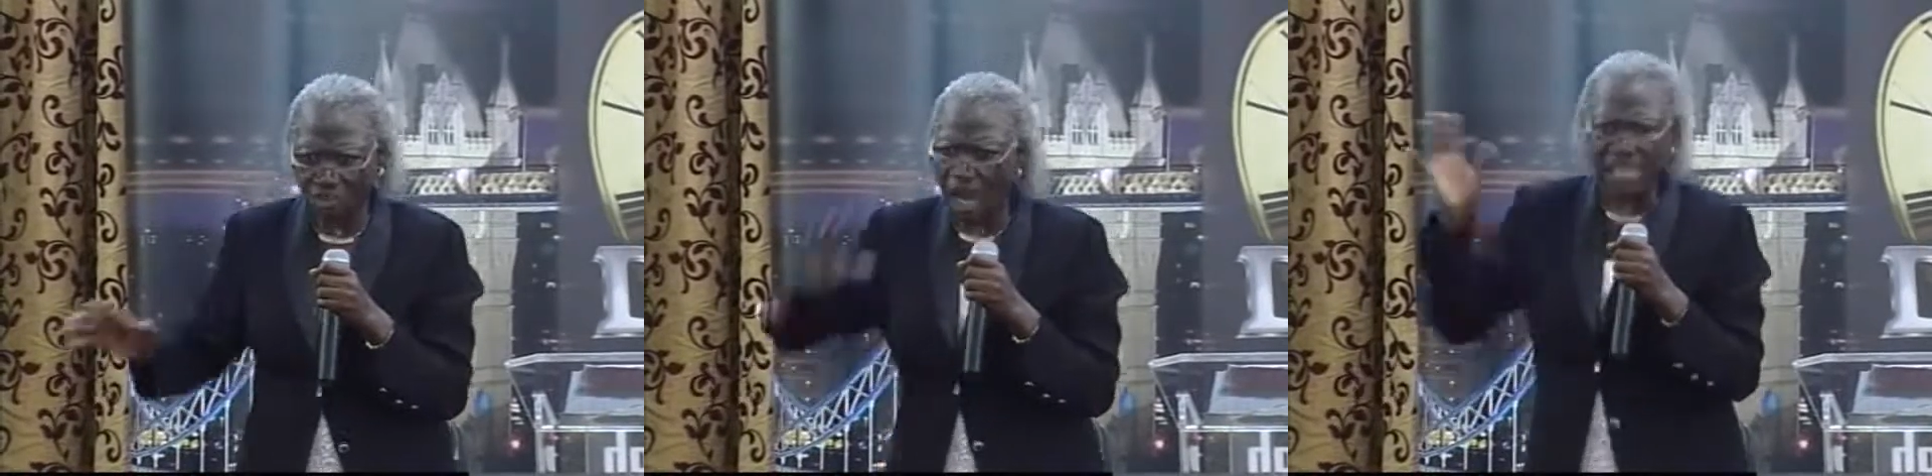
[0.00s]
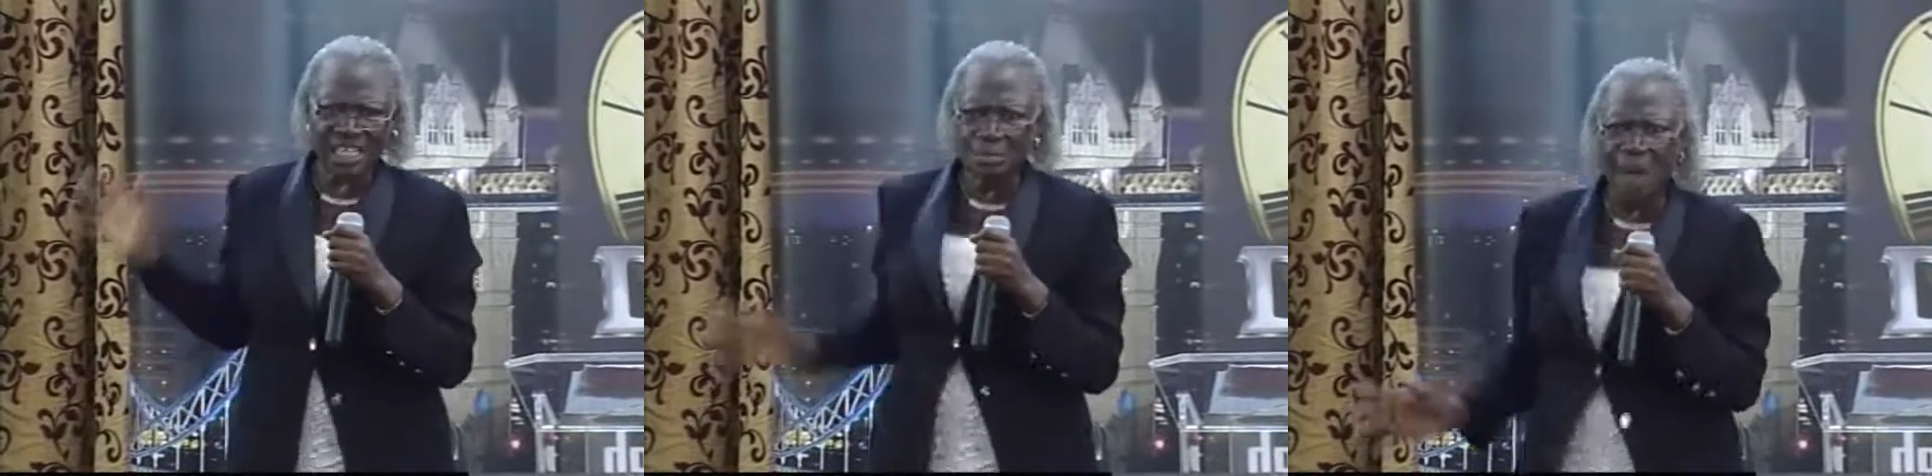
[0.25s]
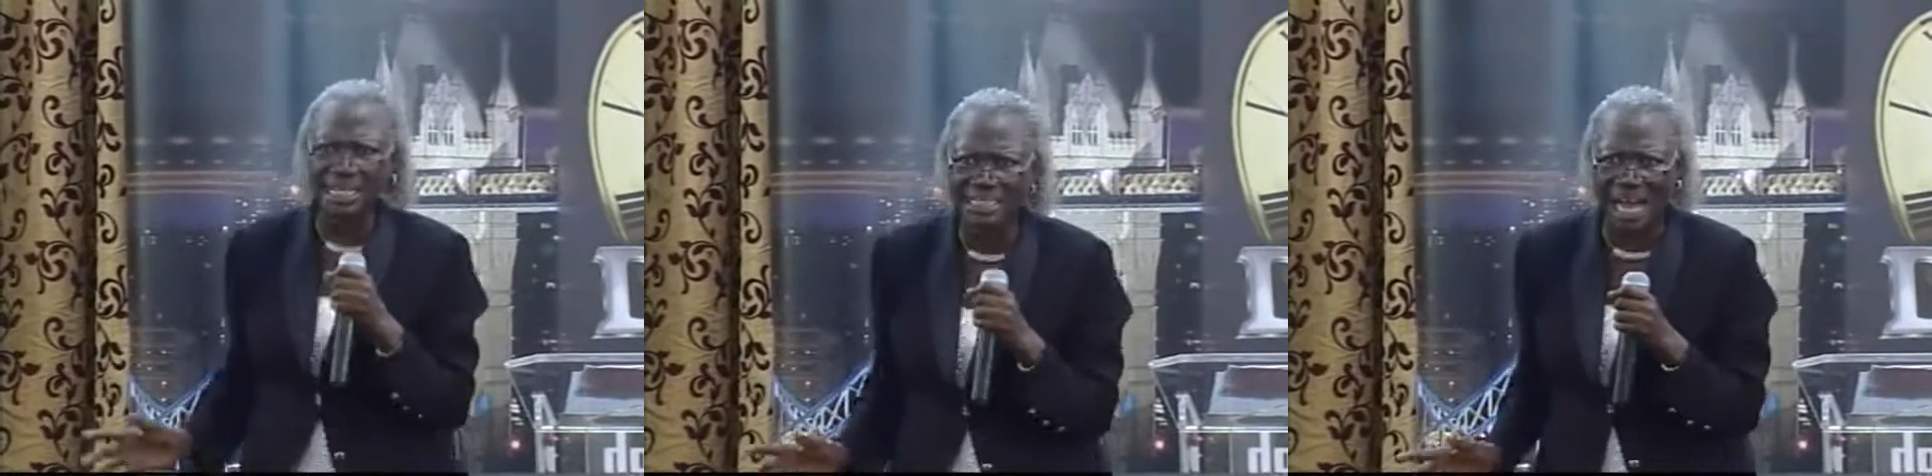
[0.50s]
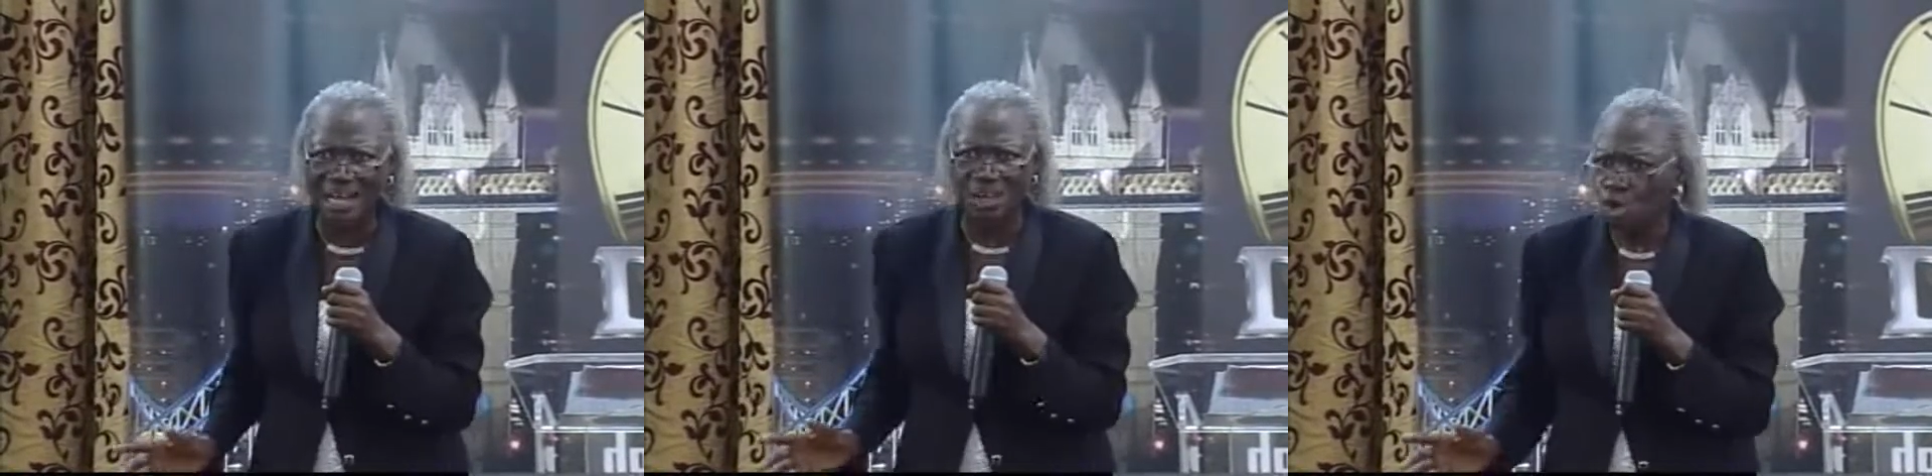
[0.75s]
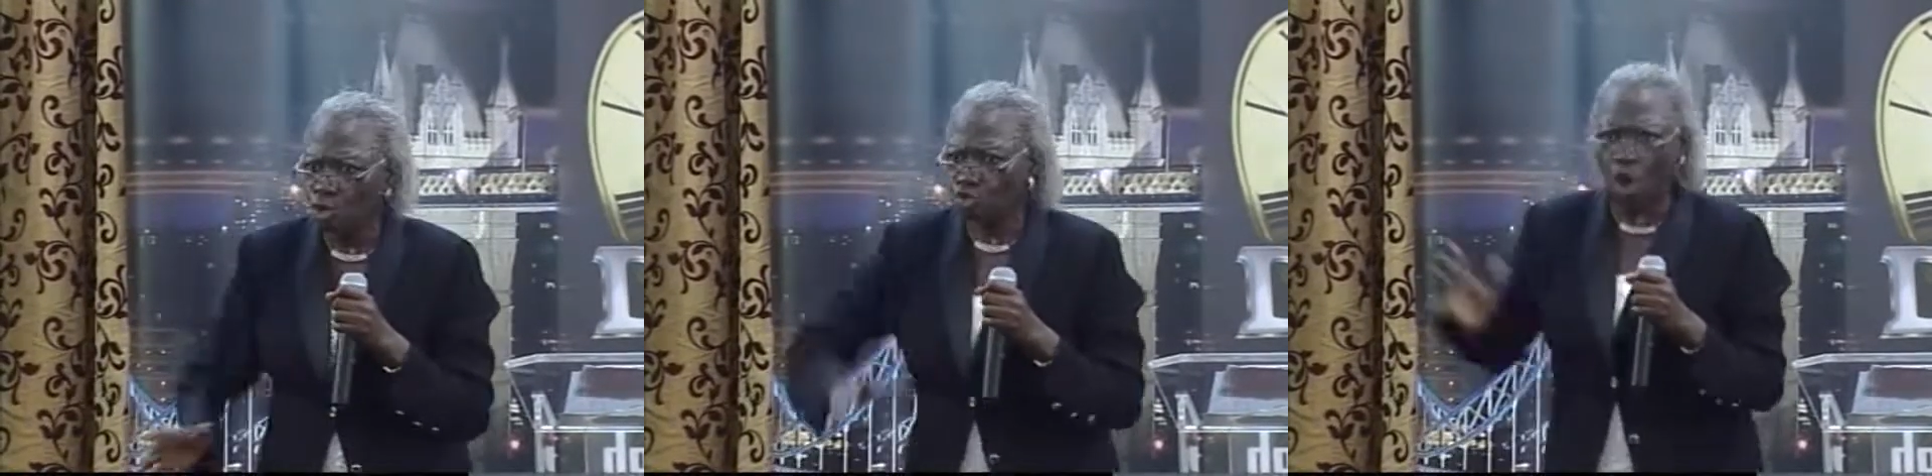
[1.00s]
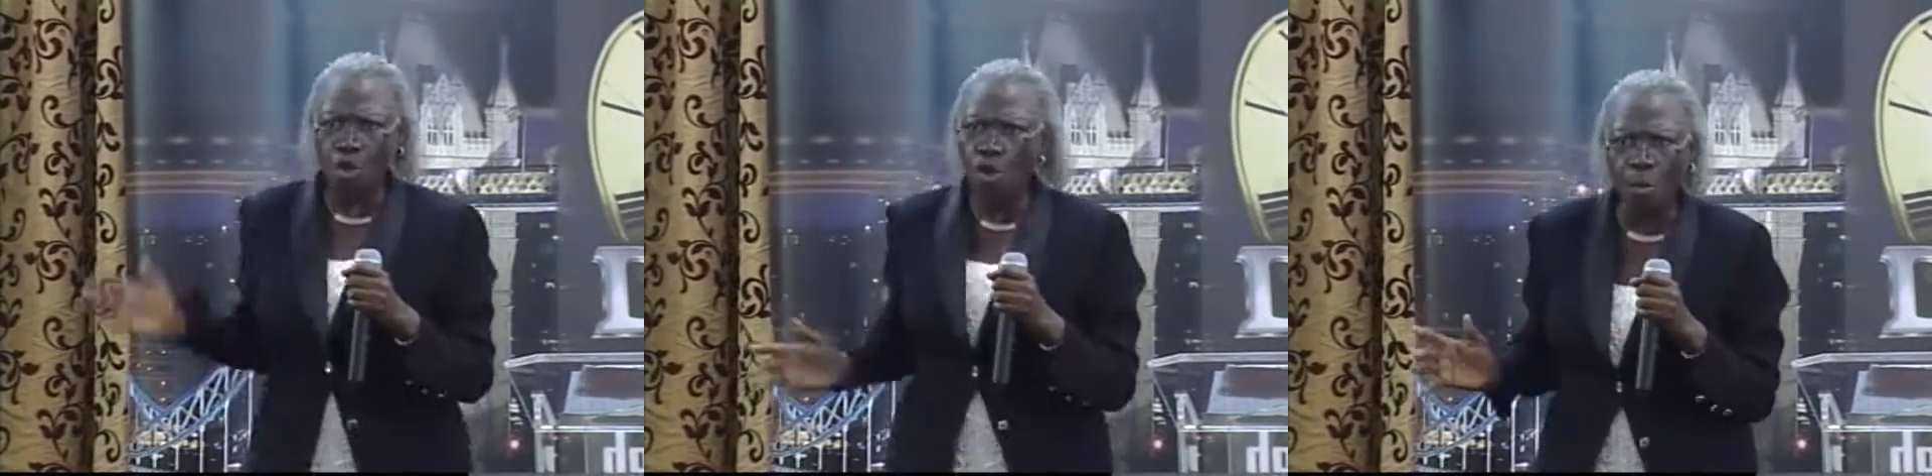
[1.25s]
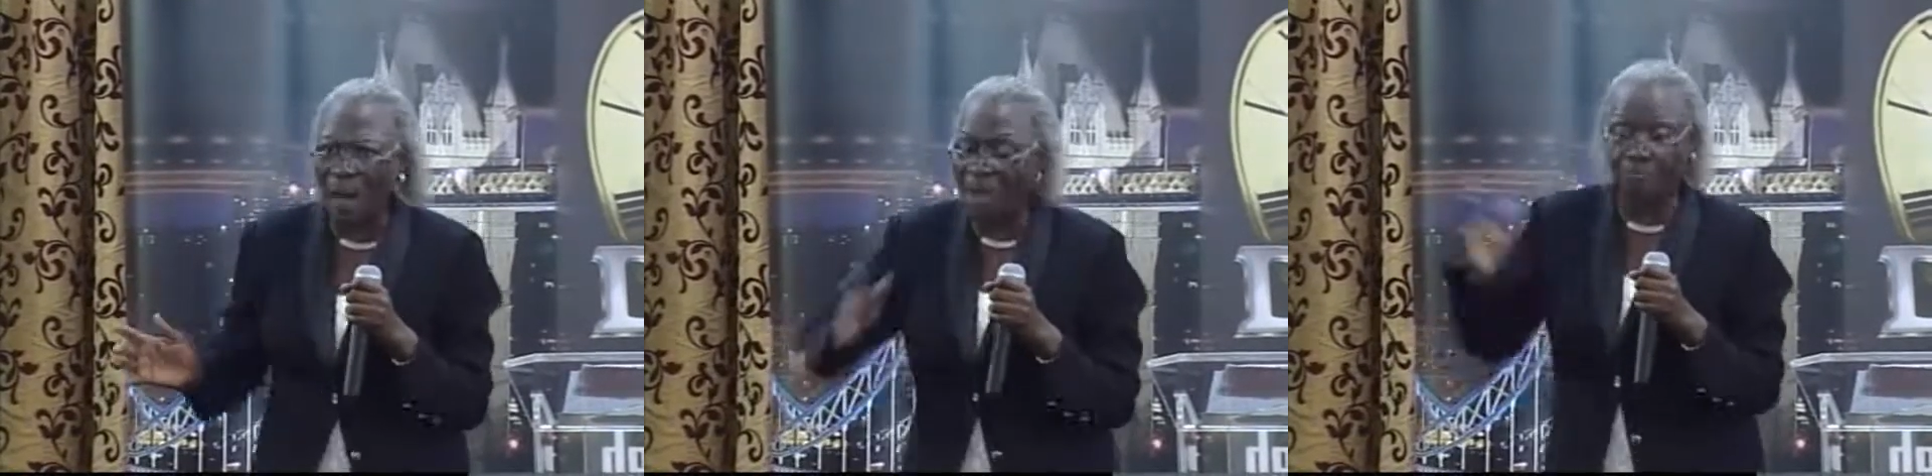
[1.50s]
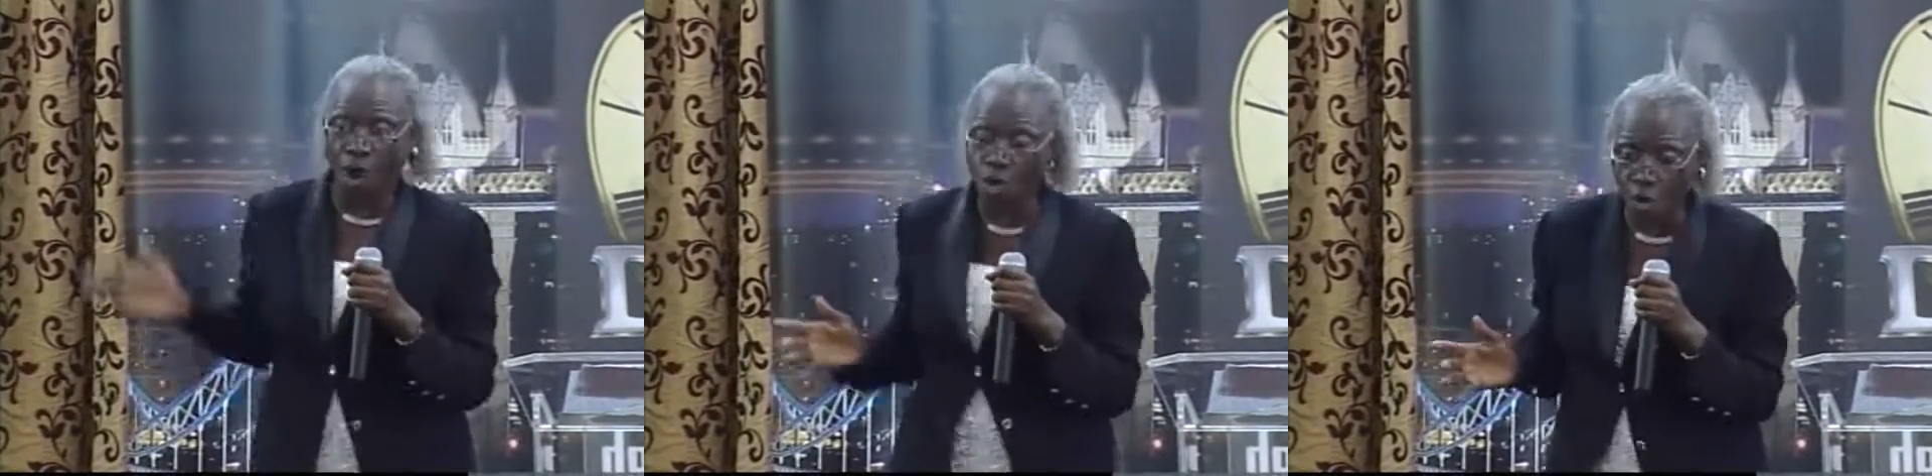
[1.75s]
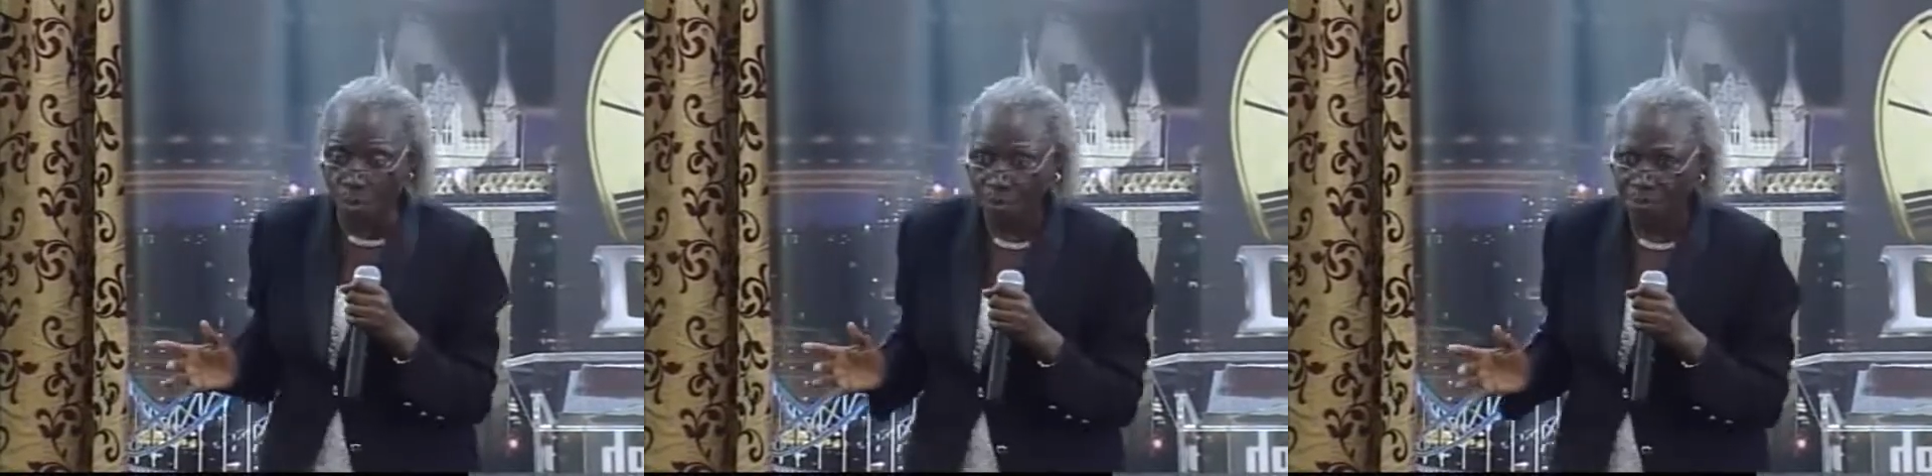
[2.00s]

doesn't matter to whom and for whom.